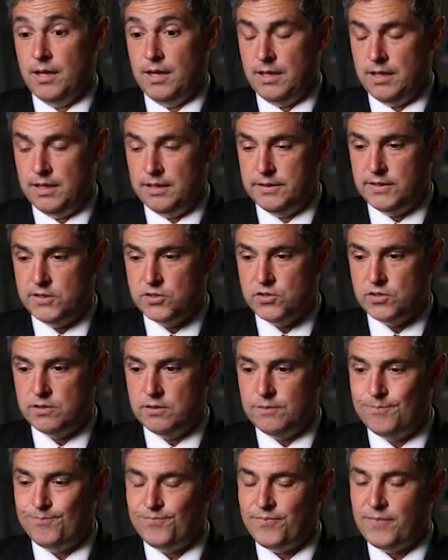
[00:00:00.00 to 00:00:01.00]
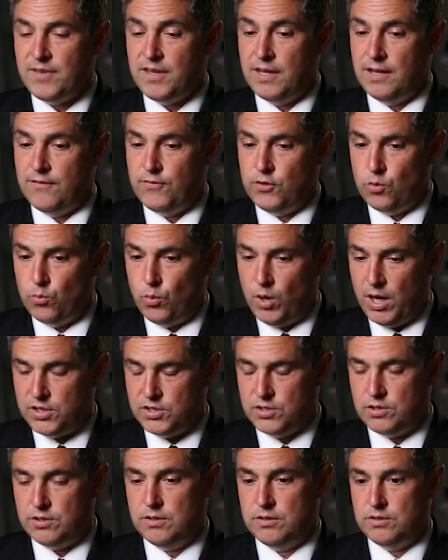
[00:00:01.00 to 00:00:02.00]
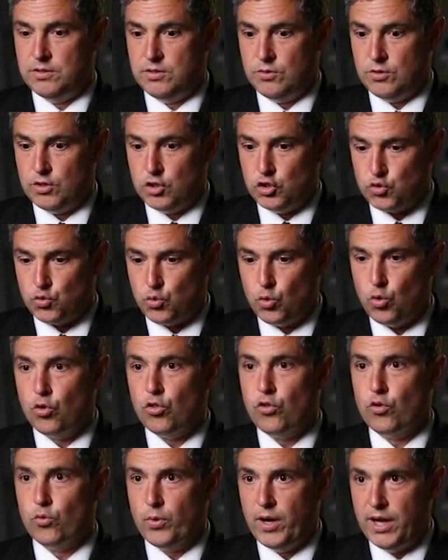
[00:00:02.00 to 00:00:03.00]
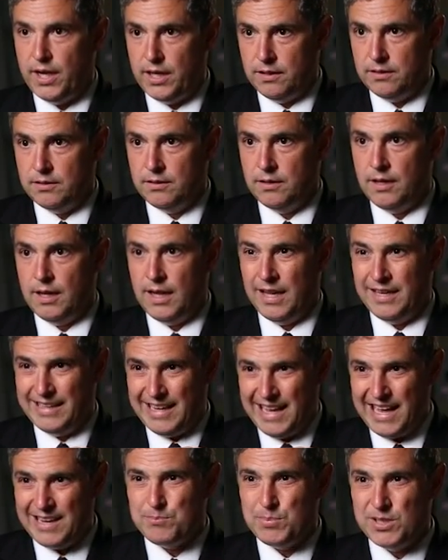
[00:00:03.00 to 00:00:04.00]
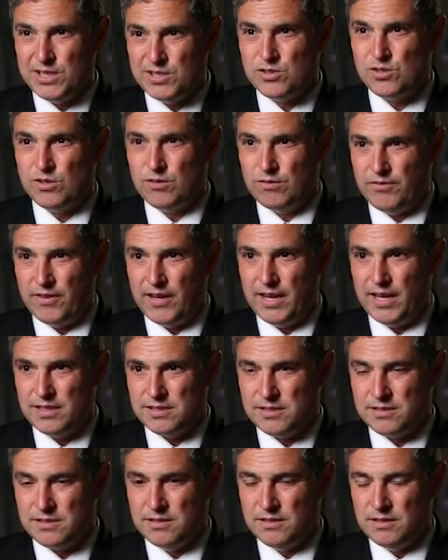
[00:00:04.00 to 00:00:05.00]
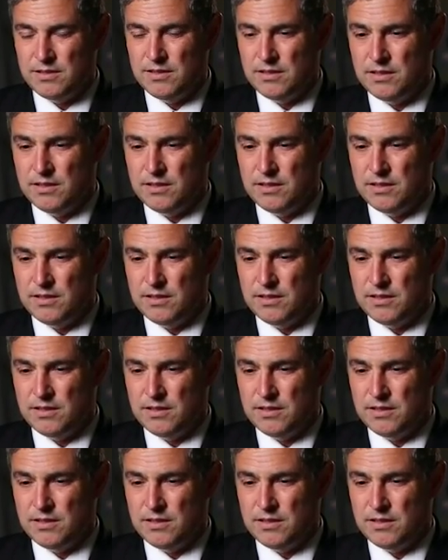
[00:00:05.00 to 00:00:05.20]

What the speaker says: In addition, if you want to control the rate and not beat so fast,